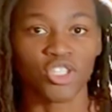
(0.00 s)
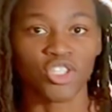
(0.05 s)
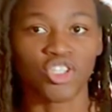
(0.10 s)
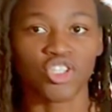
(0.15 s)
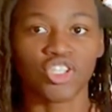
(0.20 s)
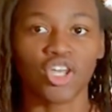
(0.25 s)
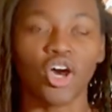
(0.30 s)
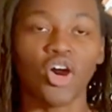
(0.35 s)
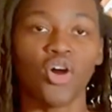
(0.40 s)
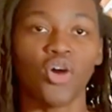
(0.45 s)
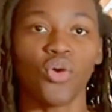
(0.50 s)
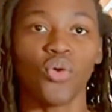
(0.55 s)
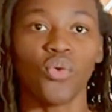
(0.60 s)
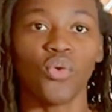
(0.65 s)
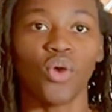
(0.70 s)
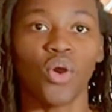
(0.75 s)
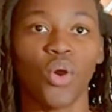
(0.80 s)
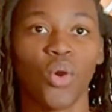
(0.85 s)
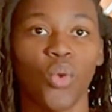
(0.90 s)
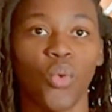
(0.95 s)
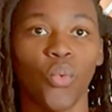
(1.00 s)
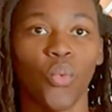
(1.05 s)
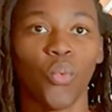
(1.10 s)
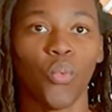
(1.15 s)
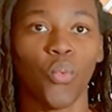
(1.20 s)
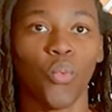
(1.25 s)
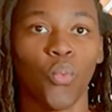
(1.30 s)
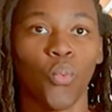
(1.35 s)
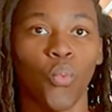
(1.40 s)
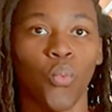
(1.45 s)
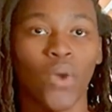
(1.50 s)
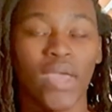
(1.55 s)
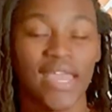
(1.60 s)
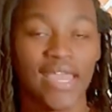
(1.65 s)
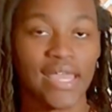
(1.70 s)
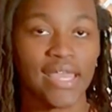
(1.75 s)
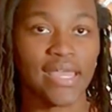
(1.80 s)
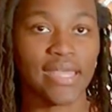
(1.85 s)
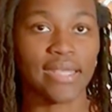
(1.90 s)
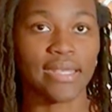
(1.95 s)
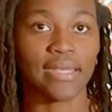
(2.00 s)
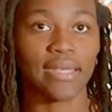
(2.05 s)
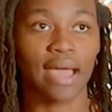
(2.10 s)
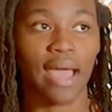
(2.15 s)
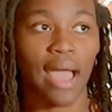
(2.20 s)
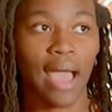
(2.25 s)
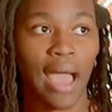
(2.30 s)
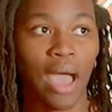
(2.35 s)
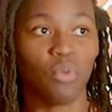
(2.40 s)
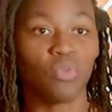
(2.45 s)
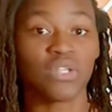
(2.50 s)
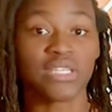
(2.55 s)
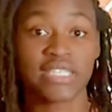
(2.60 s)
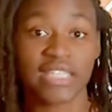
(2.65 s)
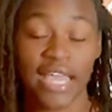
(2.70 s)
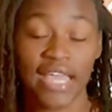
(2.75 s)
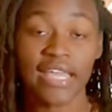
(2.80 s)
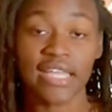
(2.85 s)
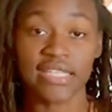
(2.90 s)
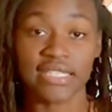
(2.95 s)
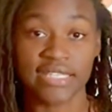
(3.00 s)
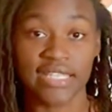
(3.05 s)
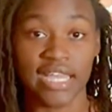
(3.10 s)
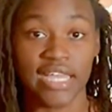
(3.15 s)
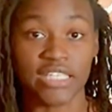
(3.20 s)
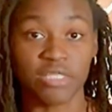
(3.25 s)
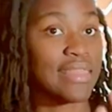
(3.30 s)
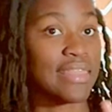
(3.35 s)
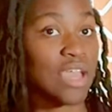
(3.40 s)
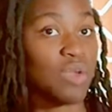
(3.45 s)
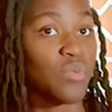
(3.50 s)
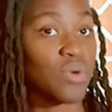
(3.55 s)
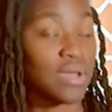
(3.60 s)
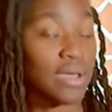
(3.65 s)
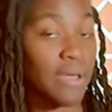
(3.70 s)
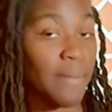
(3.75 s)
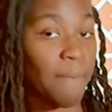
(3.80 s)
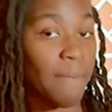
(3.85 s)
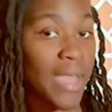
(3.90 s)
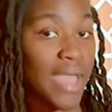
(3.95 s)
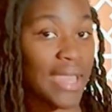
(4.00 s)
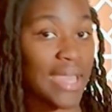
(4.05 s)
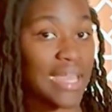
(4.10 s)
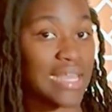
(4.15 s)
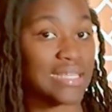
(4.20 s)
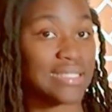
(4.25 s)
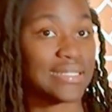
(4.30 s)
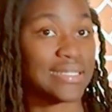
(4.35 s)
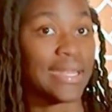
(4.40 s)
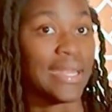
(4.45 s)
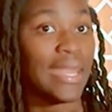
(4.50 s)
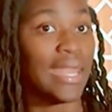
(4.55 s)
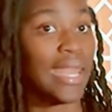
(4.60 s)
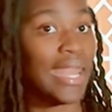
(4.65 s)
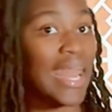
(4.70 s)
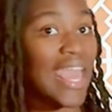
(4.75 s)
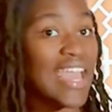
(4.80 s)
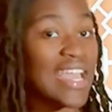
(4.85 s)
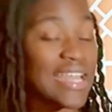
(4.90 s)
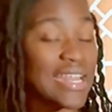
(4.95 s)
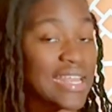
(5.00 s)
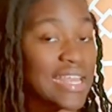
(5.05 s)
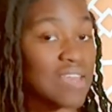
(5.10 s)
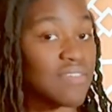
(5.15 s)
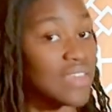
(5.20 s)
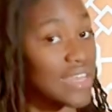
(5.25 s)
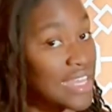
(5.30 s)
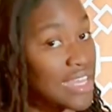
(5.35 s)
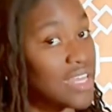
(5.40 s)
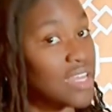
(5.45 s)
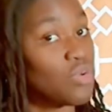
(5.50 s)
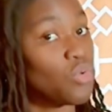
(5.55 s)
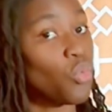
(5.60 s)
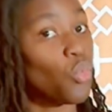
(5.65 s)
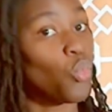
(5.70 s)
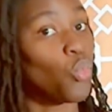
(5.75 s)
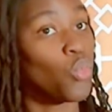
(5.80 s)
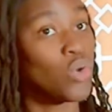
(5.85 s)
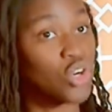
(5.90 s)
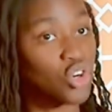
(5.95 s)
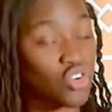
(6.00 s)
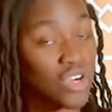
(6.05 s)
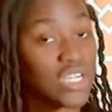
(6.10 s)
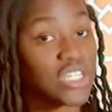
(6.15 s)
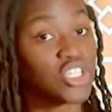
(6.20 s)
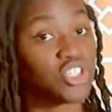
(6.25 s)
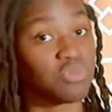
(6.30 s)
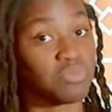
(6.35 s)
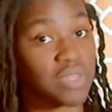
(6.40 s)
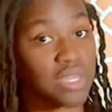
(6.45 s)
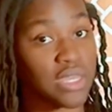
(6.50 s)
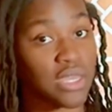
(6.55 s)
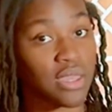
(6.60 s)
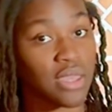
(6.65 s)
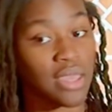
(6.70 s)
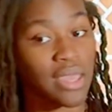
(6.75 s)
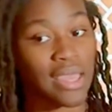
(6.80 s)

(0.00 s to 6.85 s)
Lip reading: So when I would take a test, they would come back as negative. It would crush me.